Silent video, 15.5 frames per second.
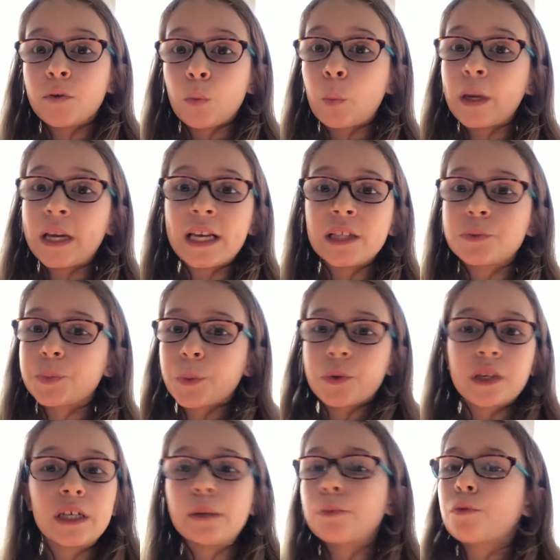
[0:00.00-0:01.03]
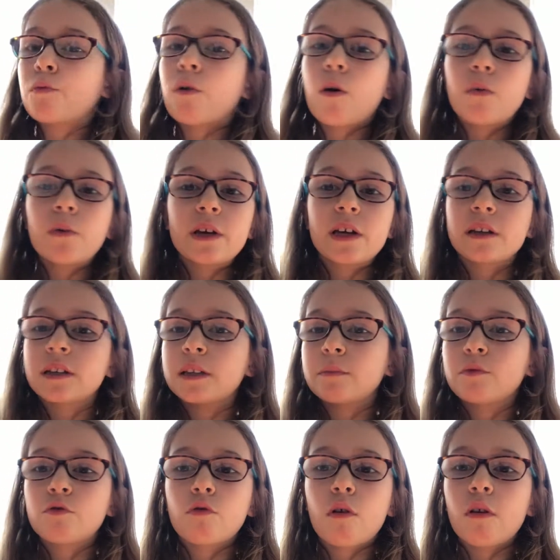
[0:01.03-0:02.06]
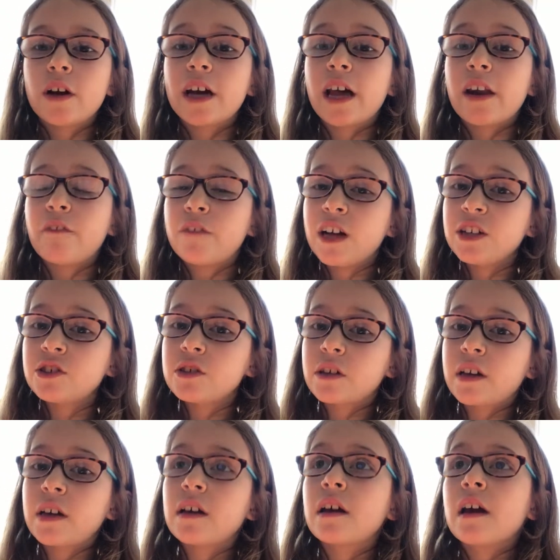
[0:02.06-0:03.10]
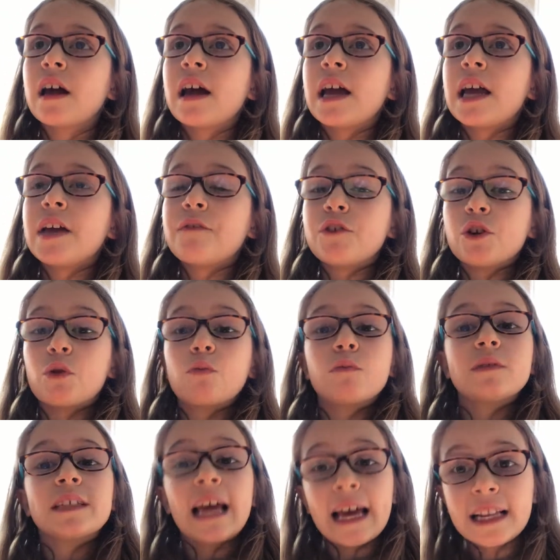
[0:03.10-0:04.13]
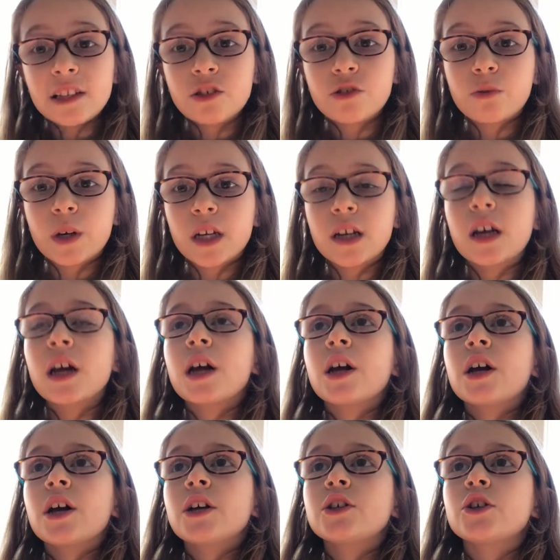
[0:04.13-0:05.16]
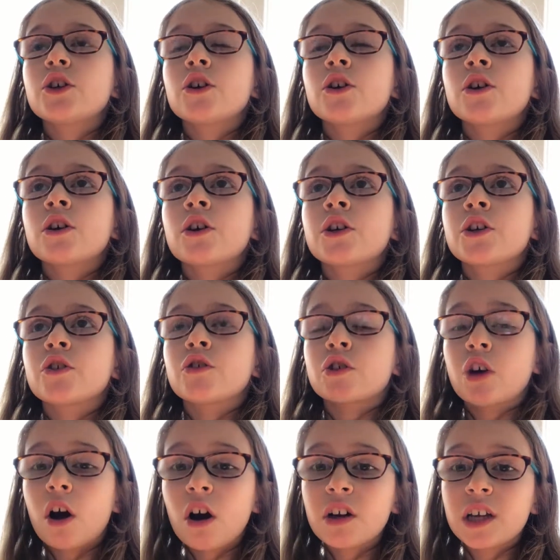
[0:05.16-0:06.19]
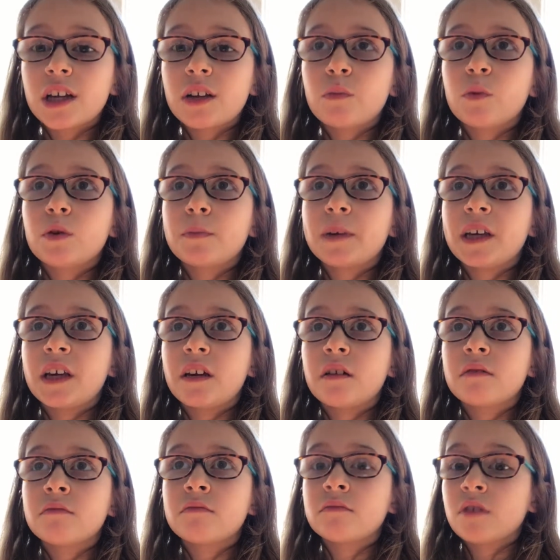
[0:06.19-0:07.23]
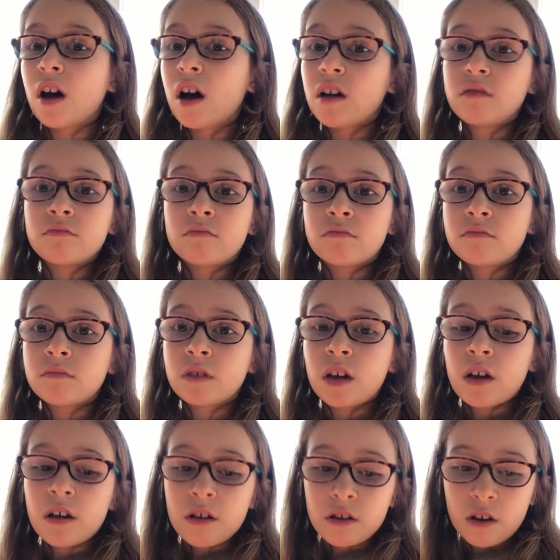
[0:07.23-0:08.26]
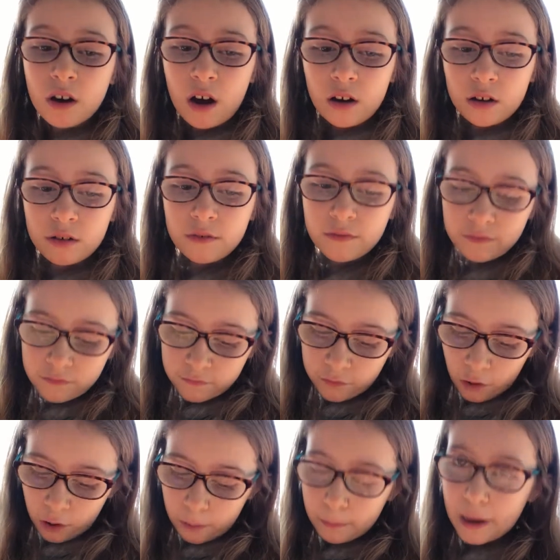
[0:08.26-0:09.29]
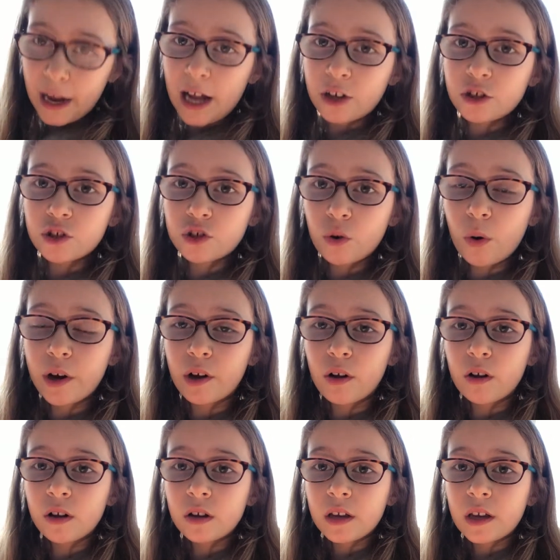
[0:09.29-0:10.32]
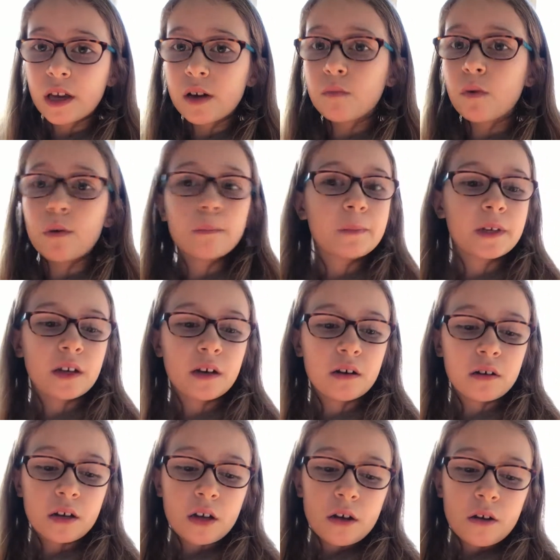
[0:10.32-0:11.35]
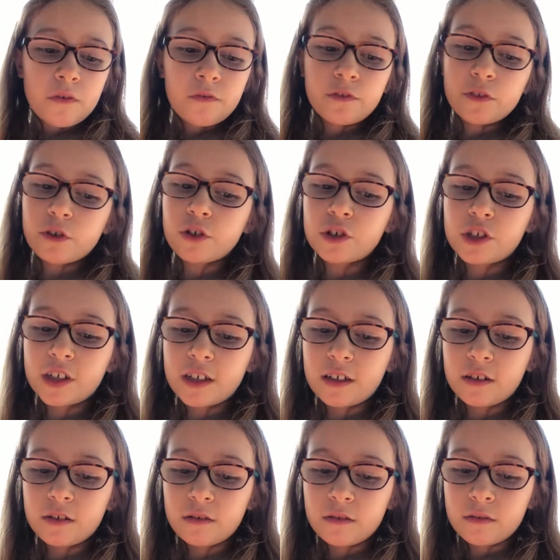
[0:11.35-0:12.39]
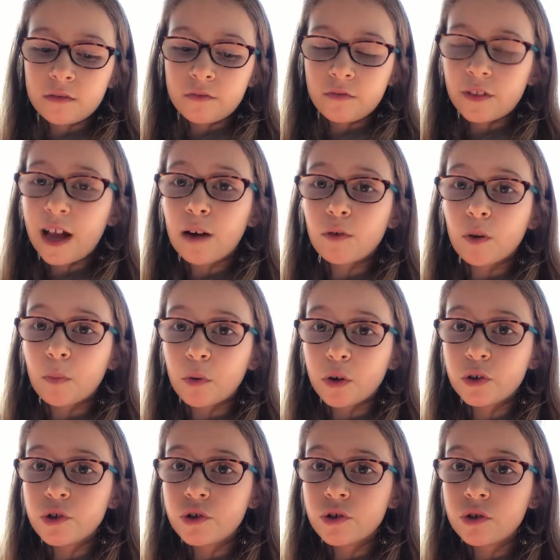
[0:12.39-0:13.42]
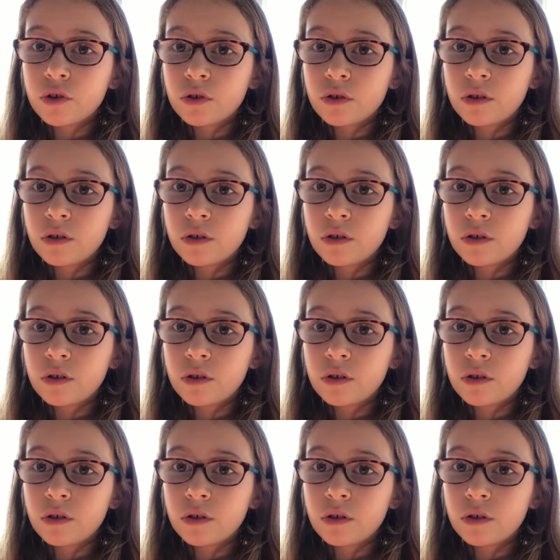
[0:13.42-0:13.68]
weeds will keep growing, and eventually, if you don't tend to it, your garden will be not a firm patch of soil. It won't be a flourishing flower bush.